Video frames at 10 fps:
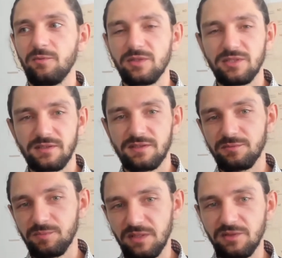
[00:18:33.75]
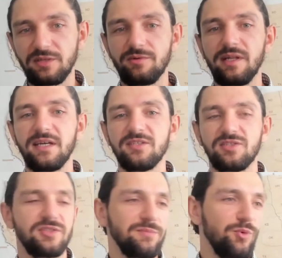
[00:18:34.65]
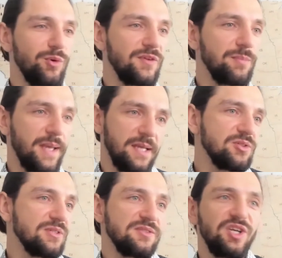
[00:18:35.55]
which is building relationship with the patients.